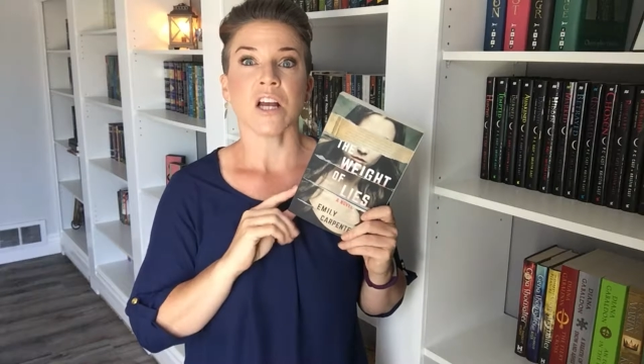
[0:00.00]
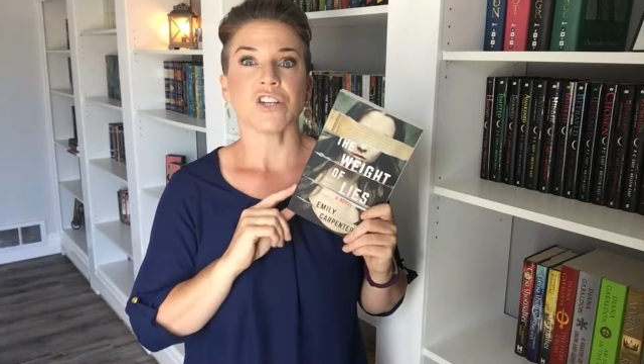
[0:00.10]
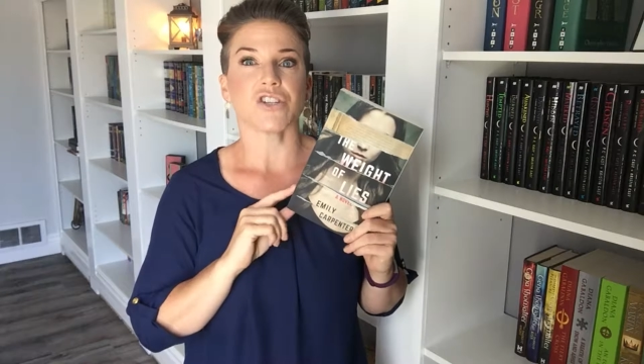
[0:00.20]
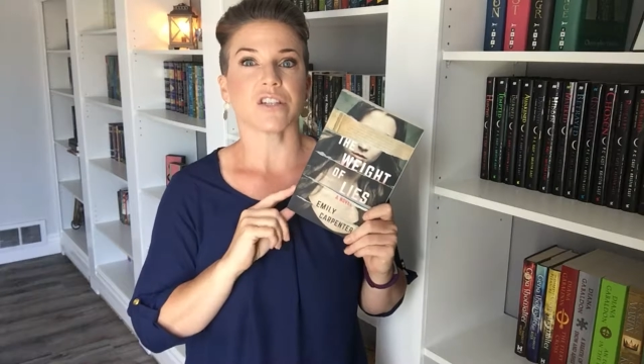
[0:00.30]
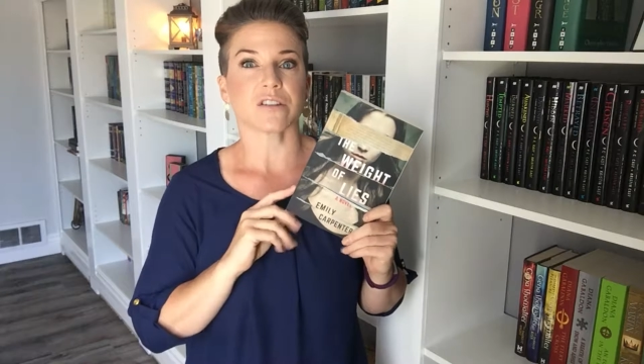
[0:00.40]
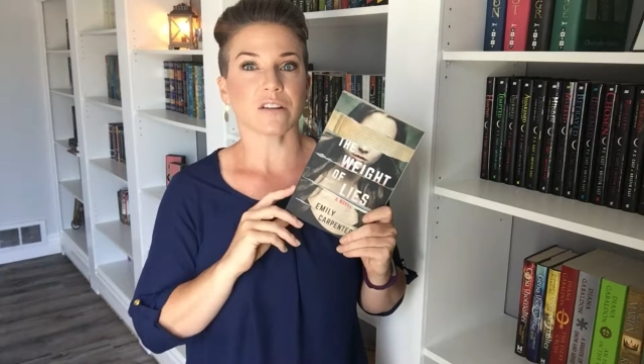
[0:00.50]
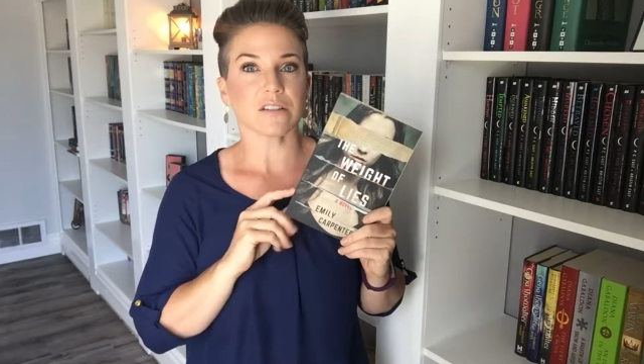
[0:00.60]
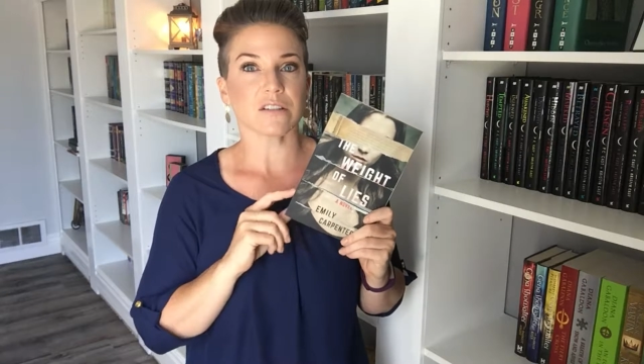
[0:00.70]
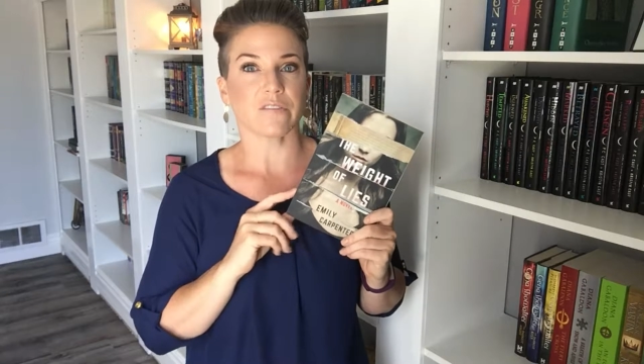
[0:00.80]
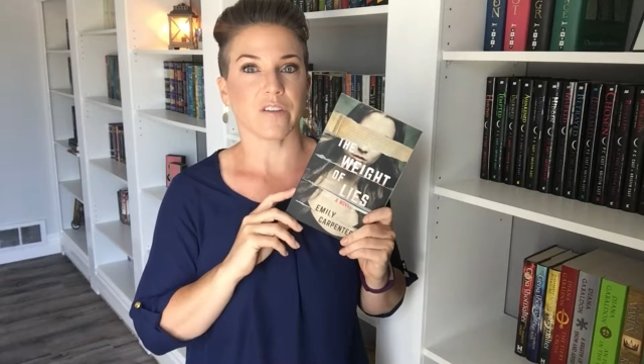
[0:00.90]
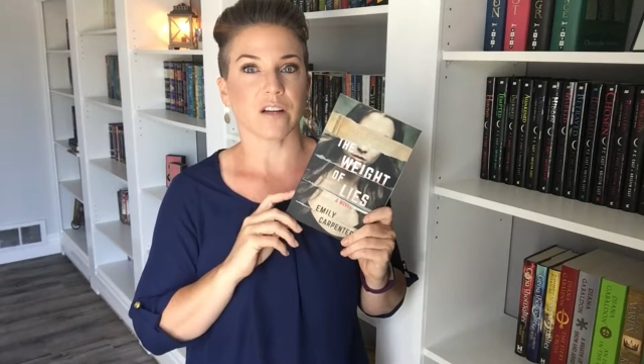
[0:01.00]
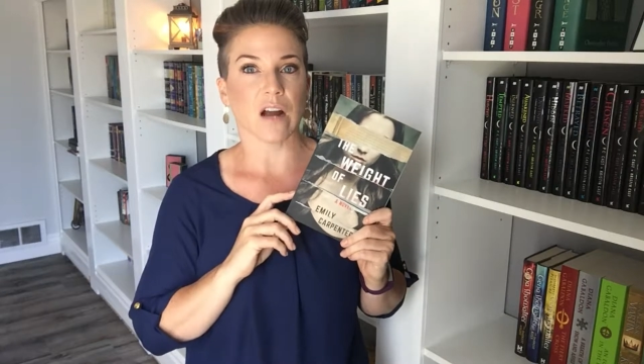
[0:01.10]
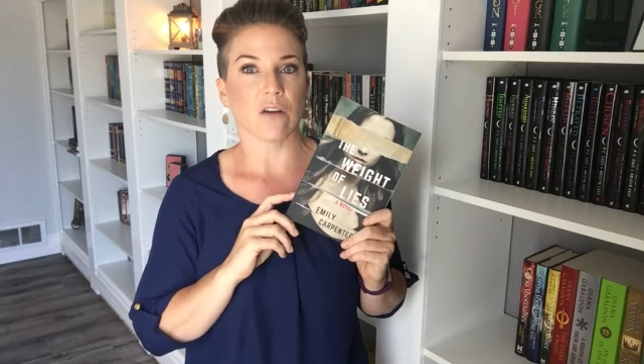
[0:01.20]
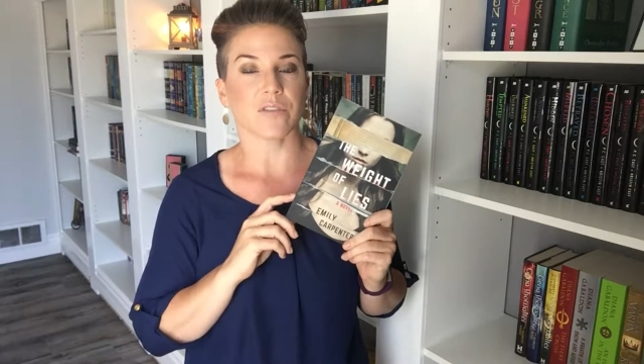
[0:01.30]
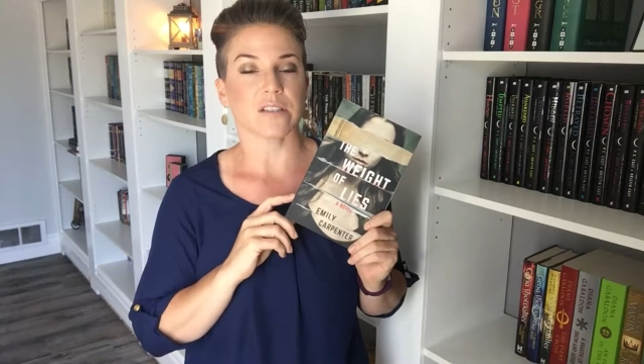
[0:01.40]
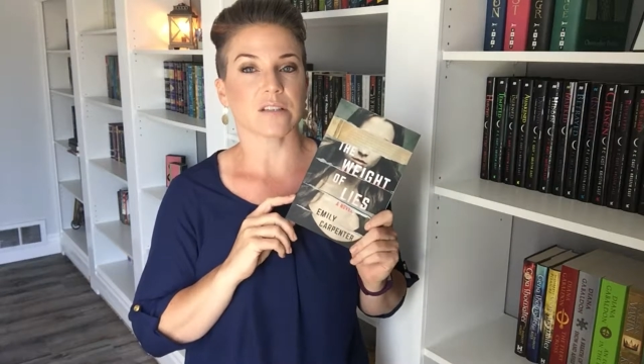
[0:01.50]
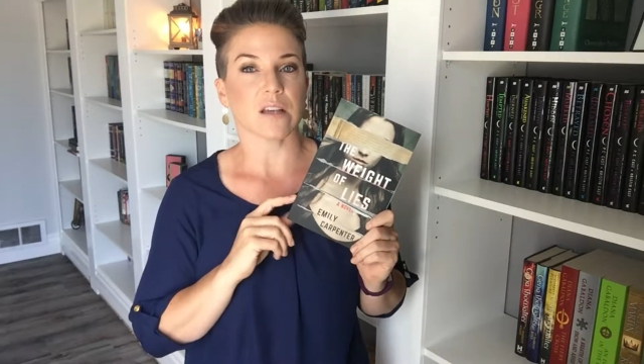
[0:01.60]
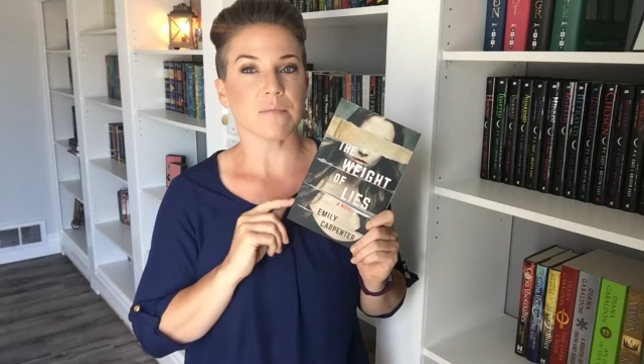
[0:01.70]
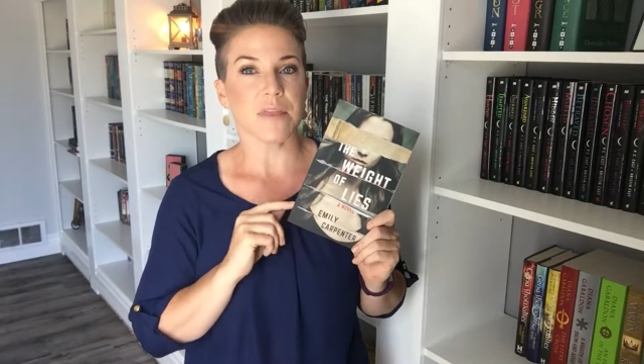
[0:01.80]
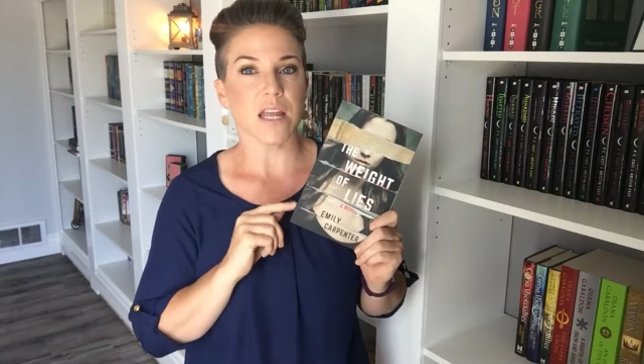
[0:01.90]
she starts to figure out that
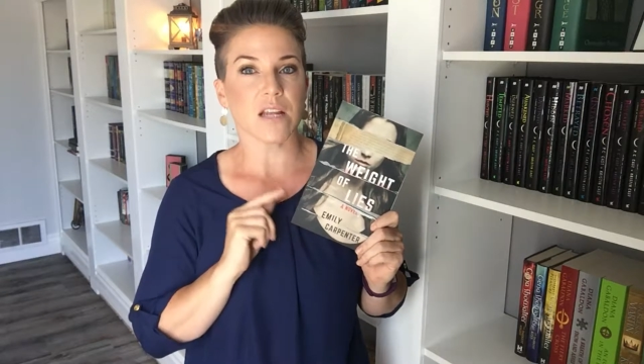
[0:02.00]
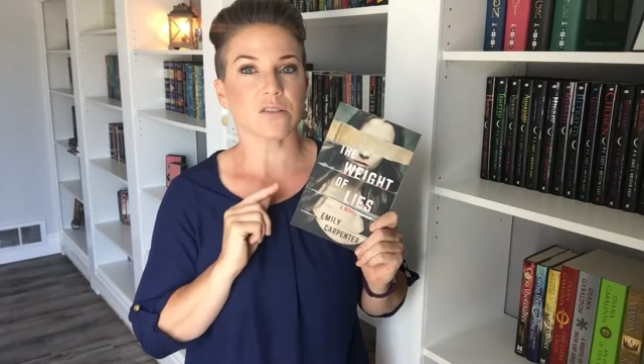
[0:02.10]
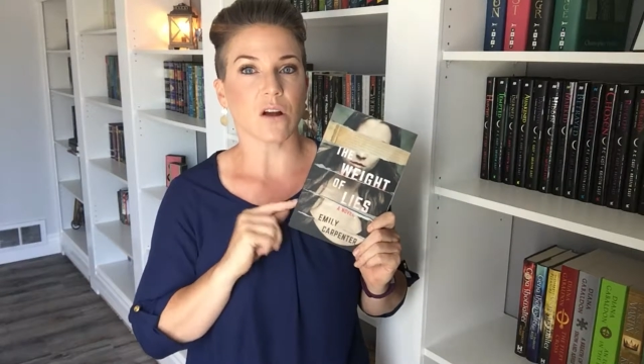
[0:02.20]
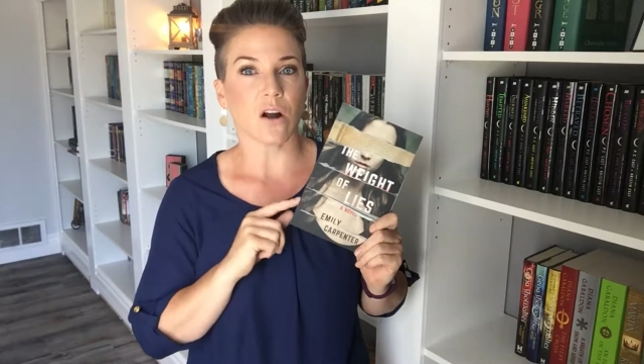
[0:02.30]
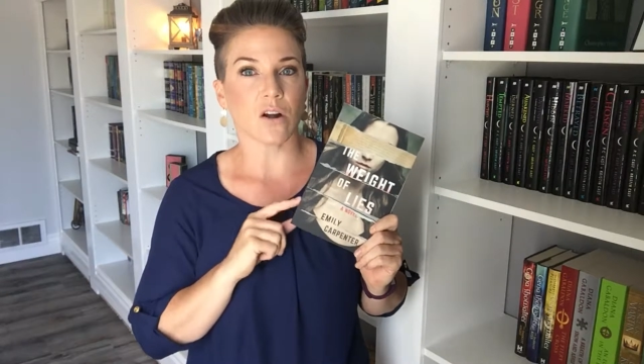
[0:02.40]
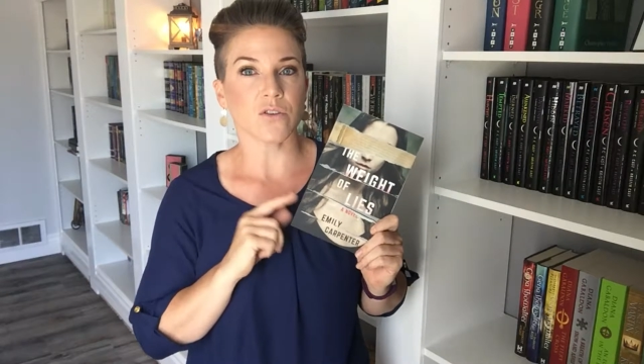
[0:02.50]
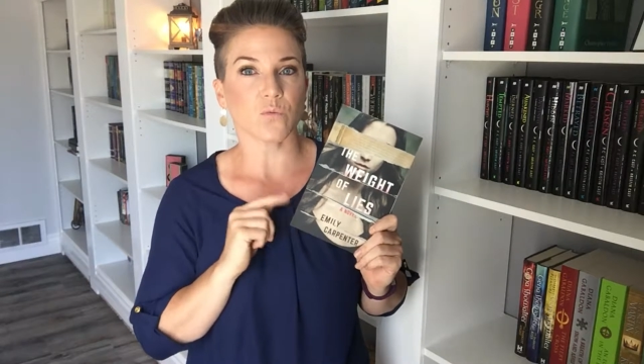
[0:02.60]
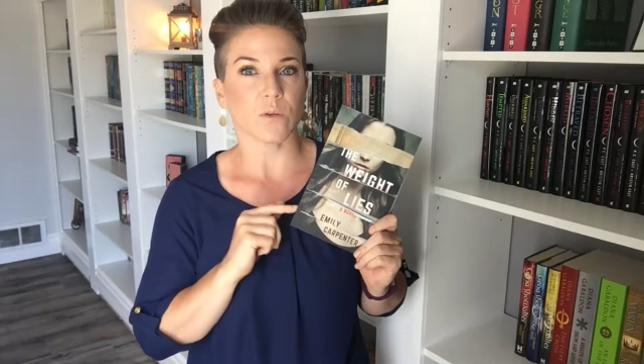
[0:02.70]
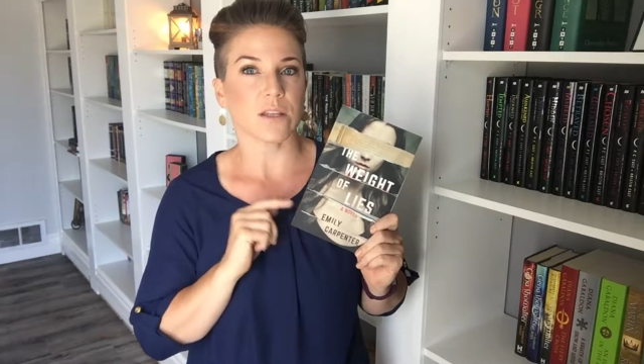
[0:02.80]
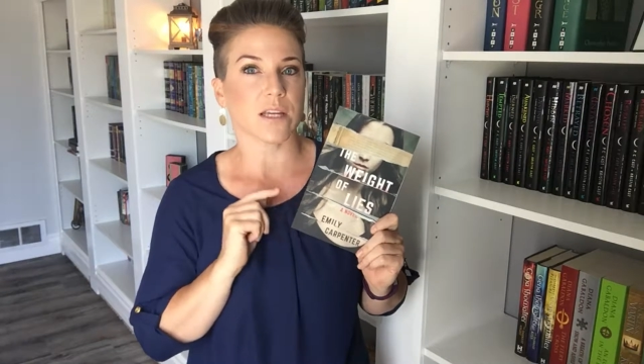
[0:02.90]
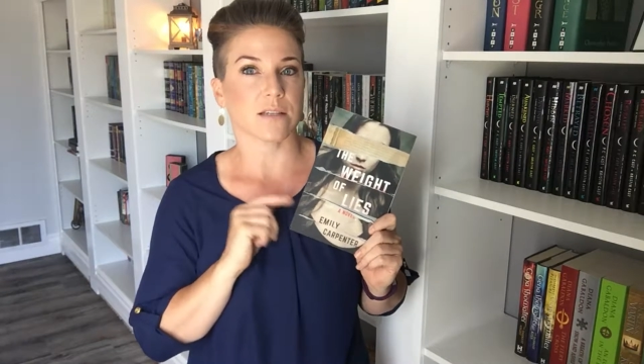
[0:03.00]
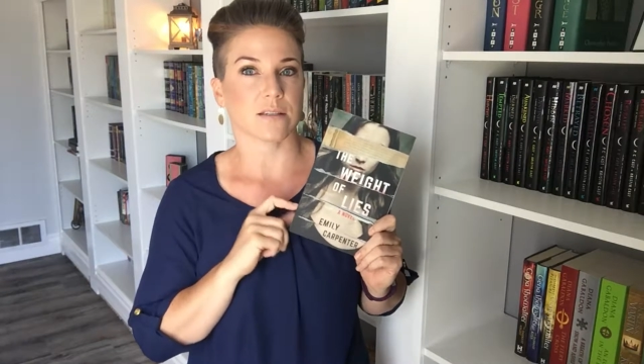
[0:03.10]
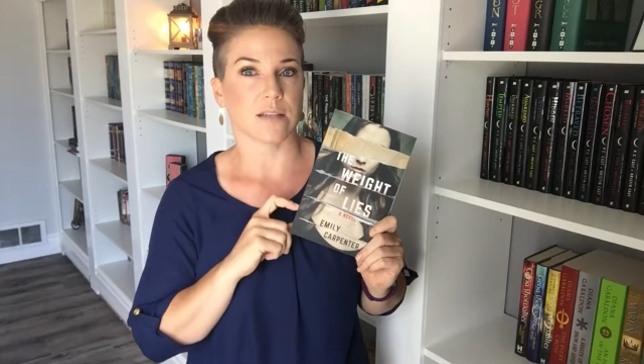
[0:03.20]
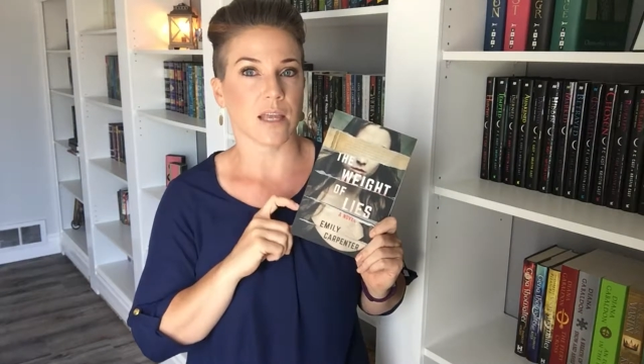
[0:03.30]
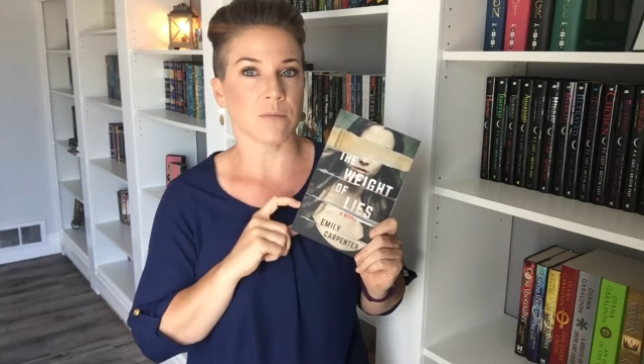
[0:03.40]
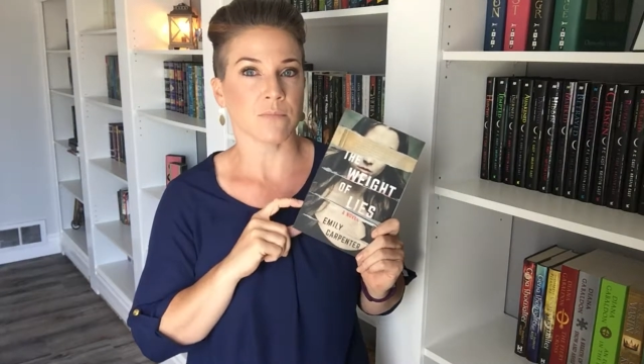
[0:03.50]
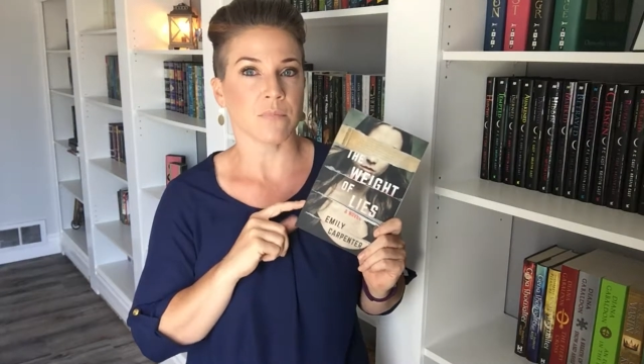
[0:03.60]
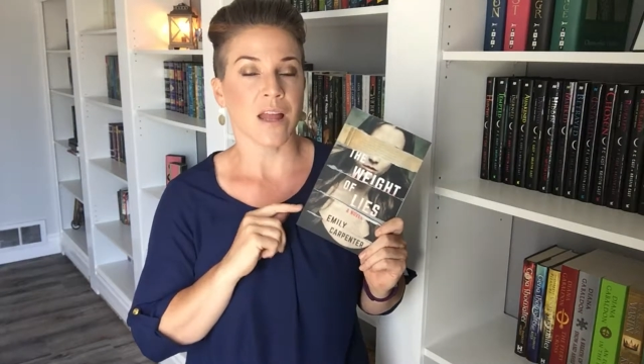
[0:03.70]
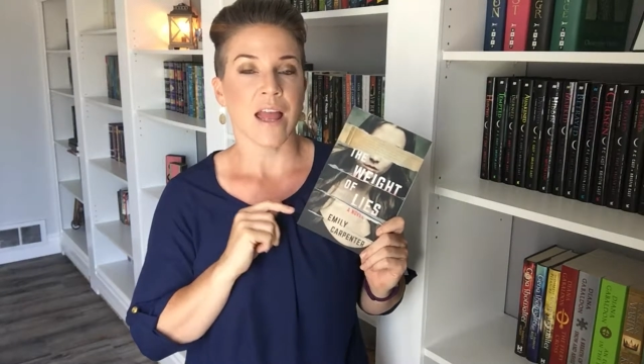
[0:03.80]
some things aren't what they seem,